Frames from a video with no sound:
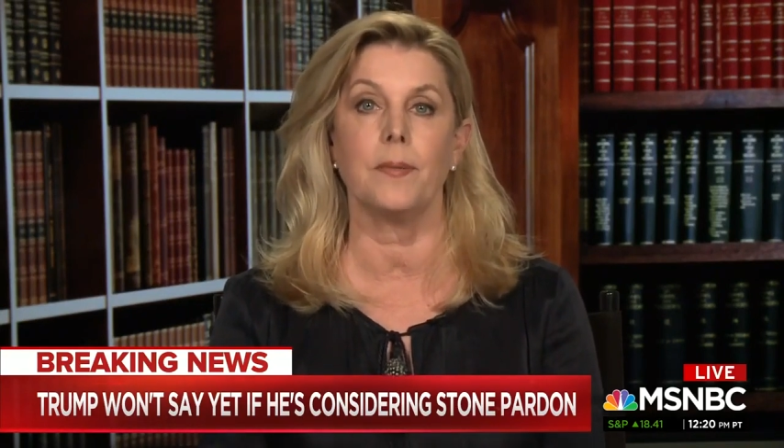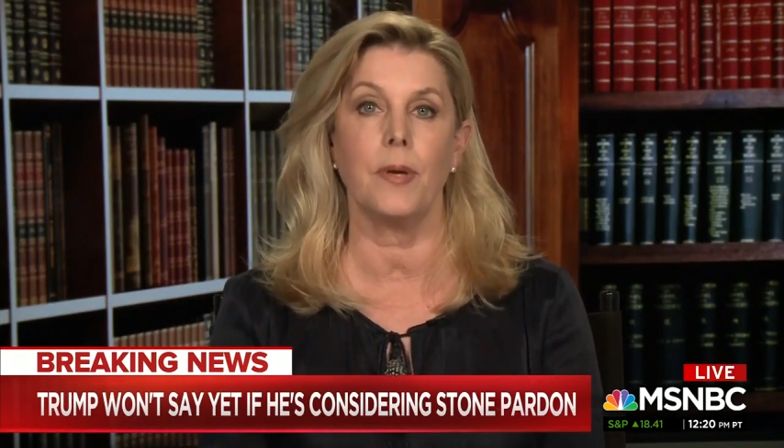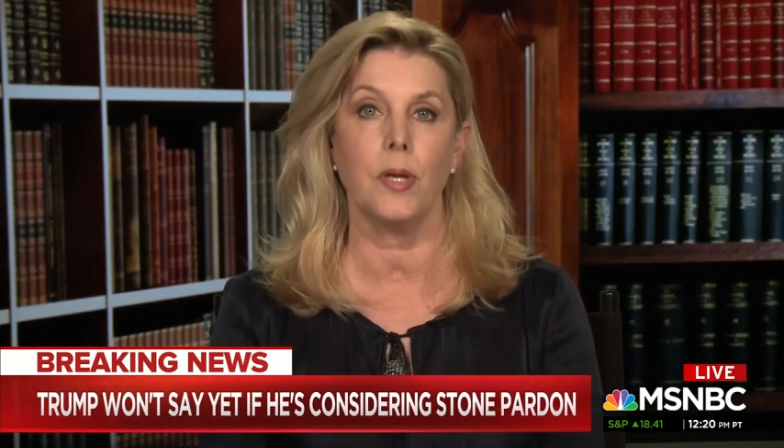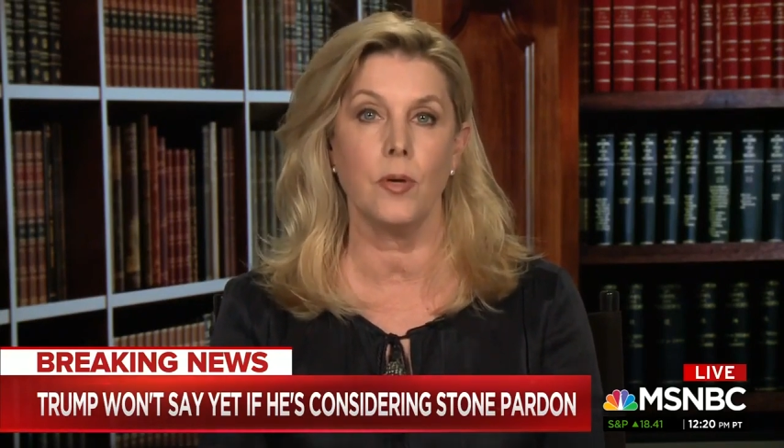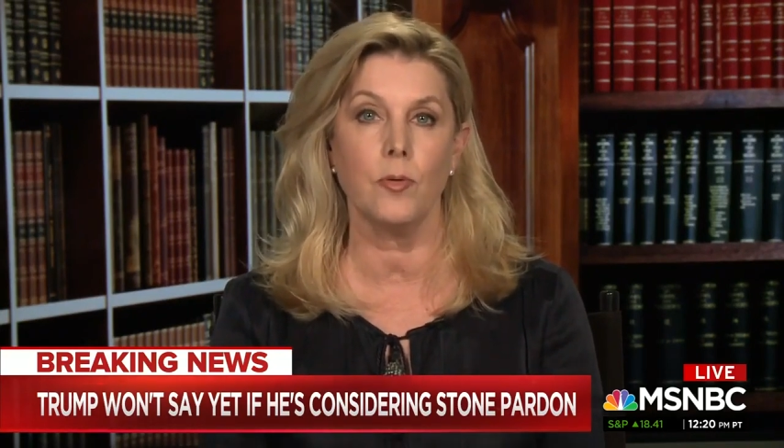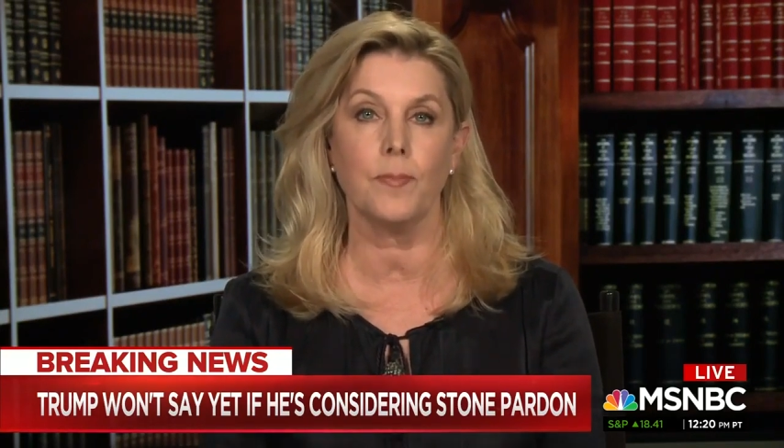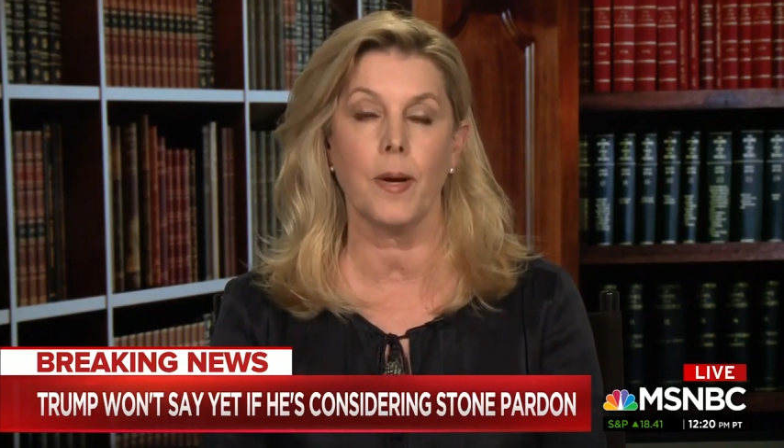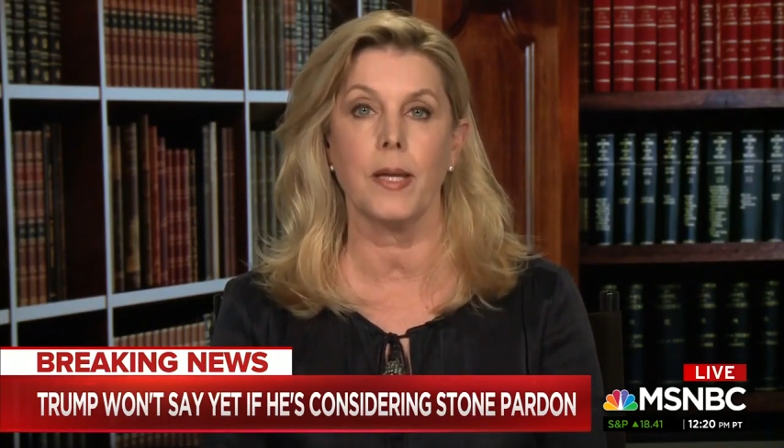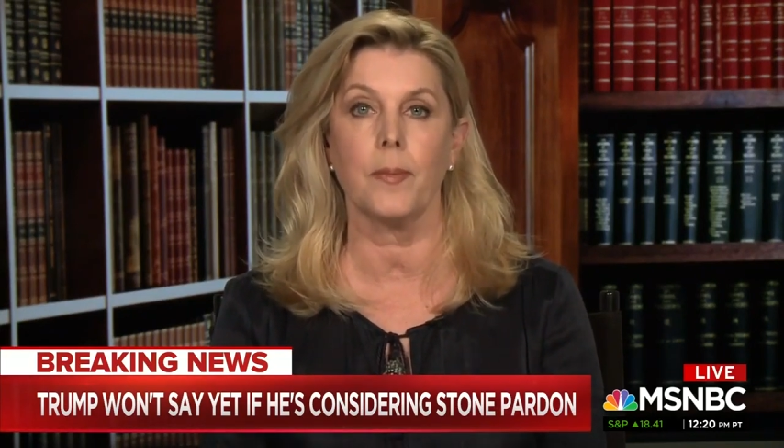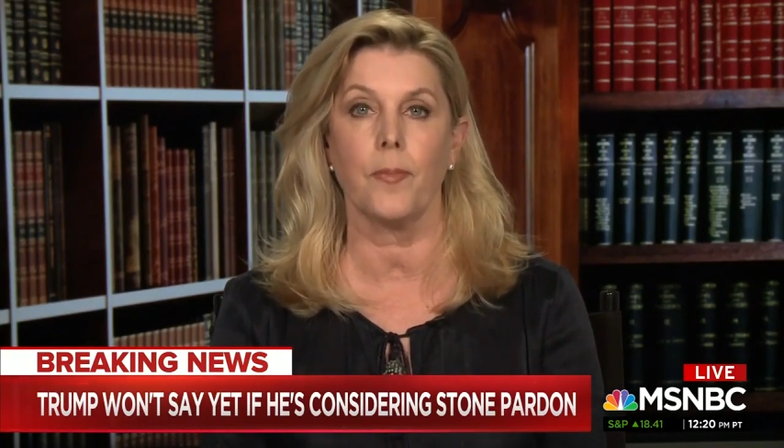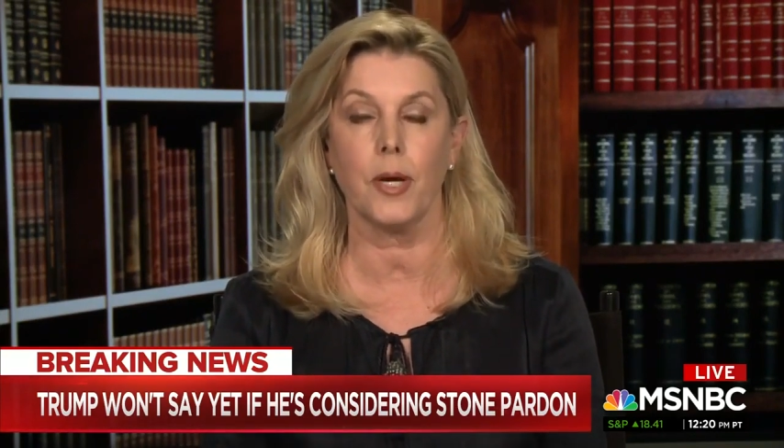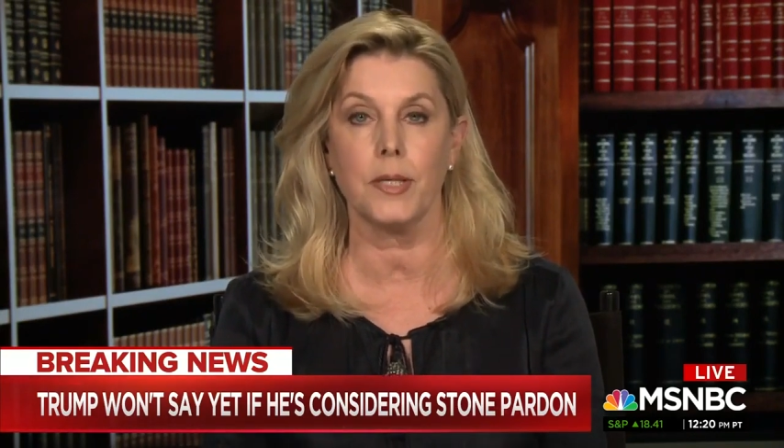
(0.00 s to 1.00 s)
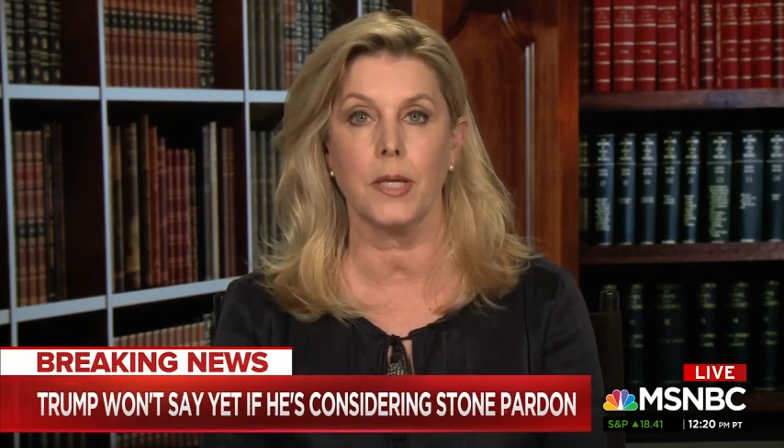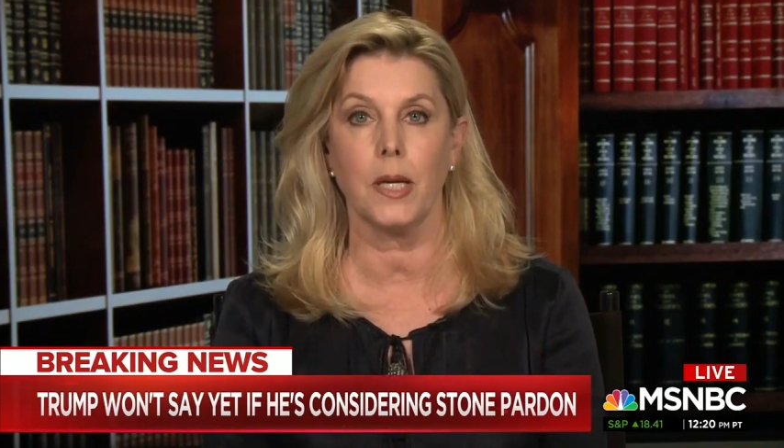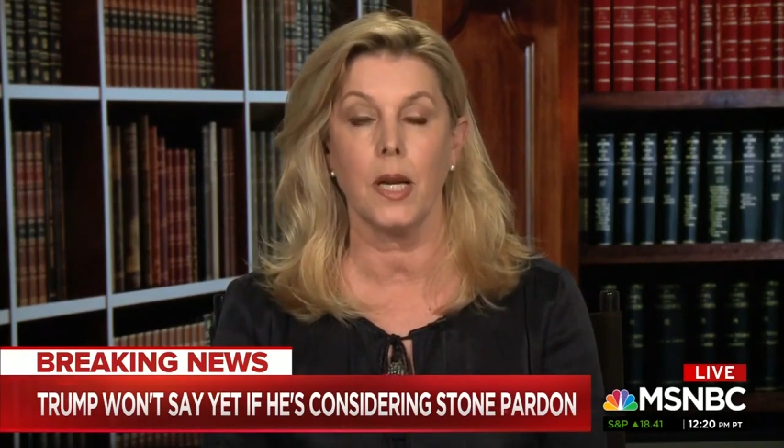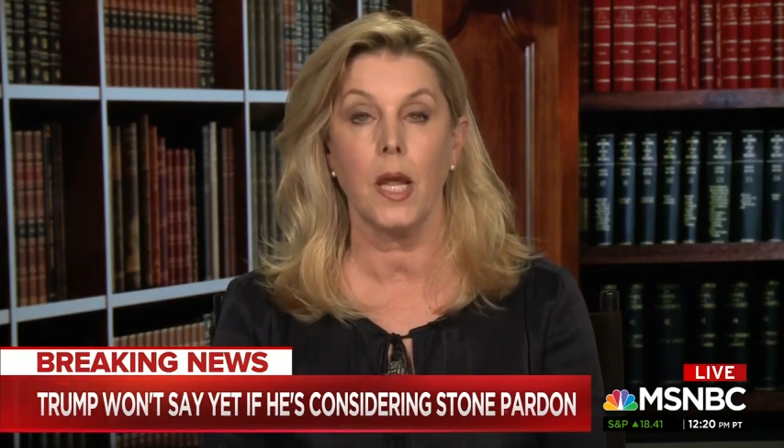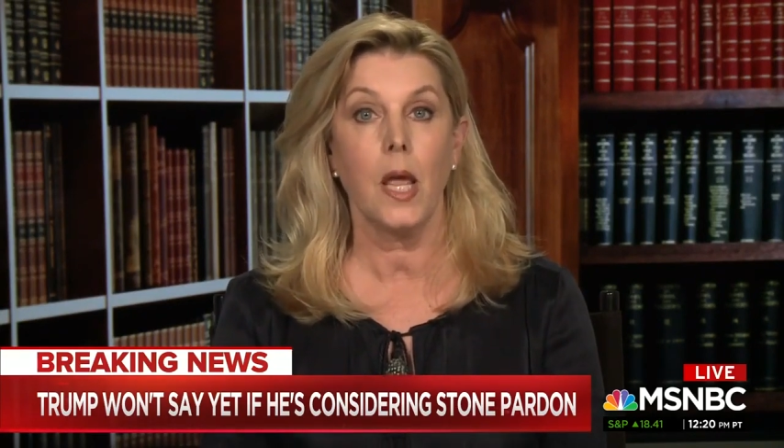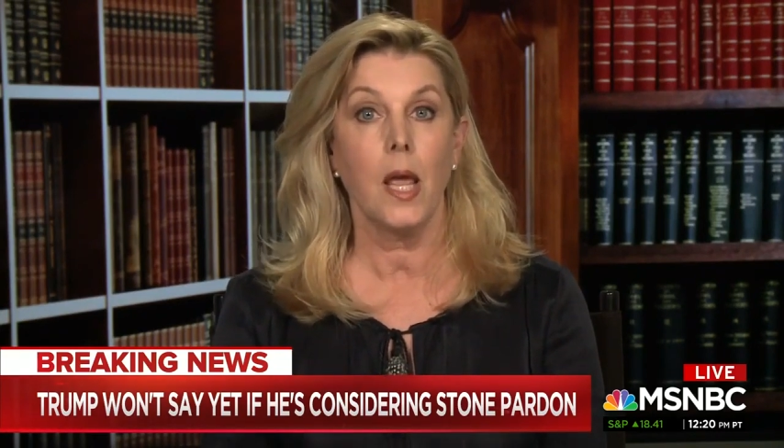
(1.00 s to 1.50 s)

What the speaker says: to be used by the president,